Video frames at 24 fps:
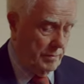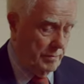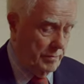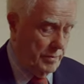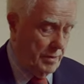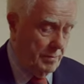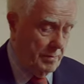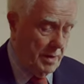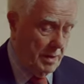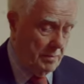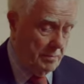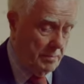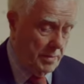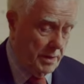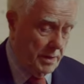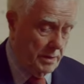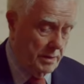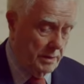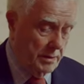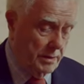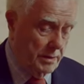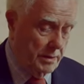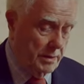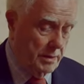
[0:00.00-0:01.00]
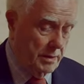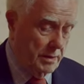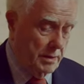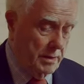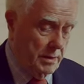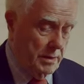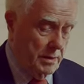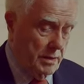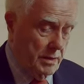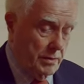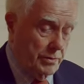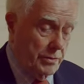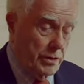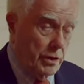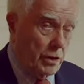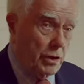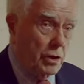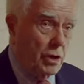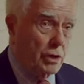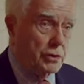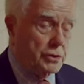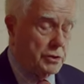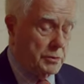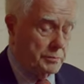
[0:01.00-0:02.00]
Remember, the
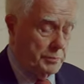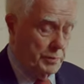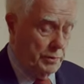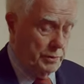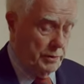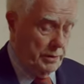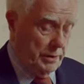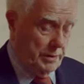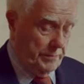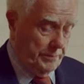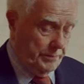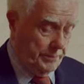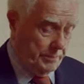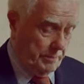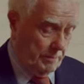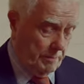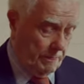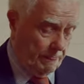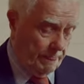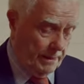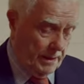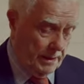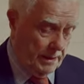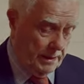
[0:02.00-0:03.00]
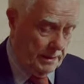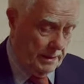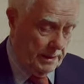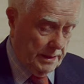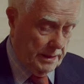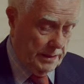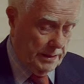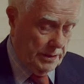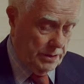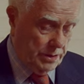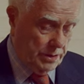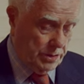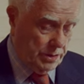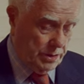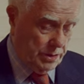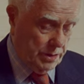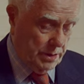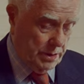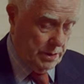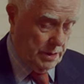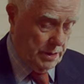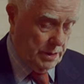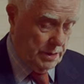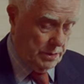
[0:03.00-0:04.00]
gospel leads
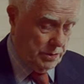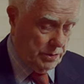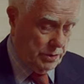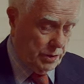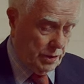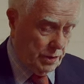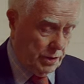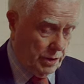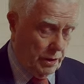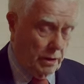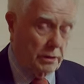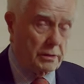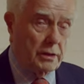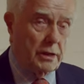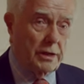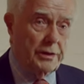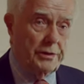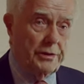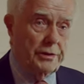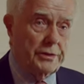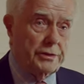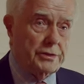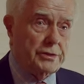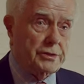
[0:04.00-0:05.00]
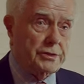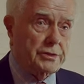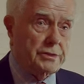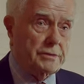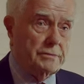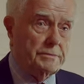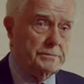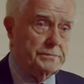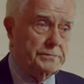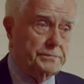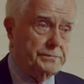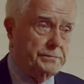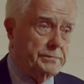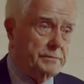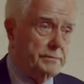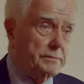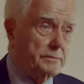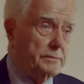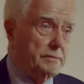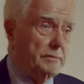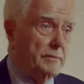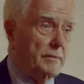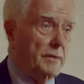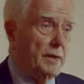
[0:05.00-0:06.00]
to godliness.
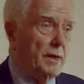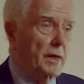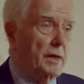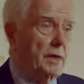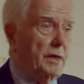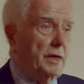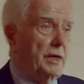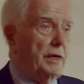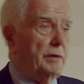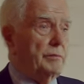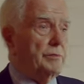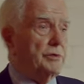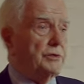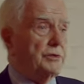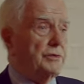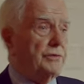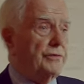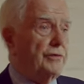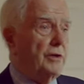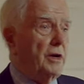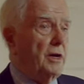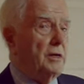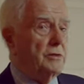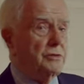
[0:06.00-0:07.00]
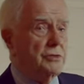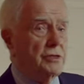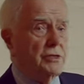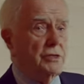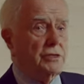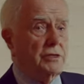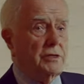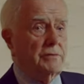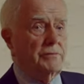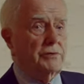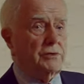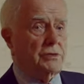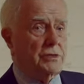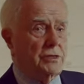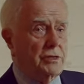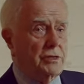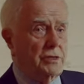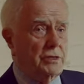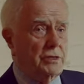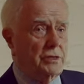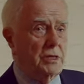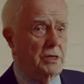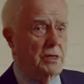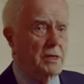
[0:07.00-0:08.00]
It was Francis of
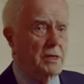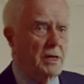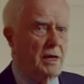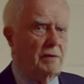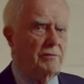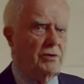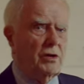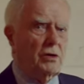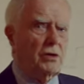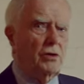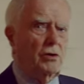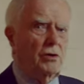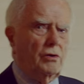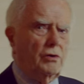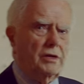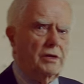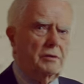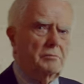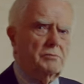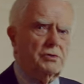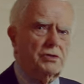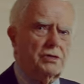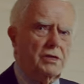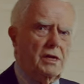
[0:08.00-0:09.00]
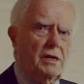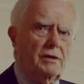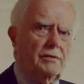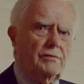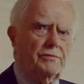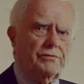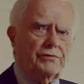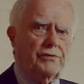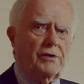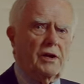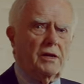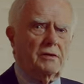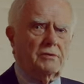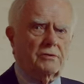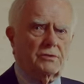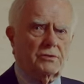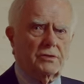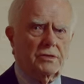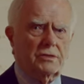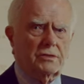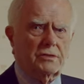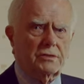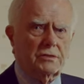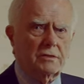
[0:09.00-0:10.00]
Assisi, never call him Saint
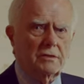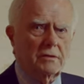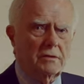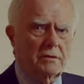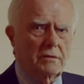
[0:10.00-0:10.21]
Francis.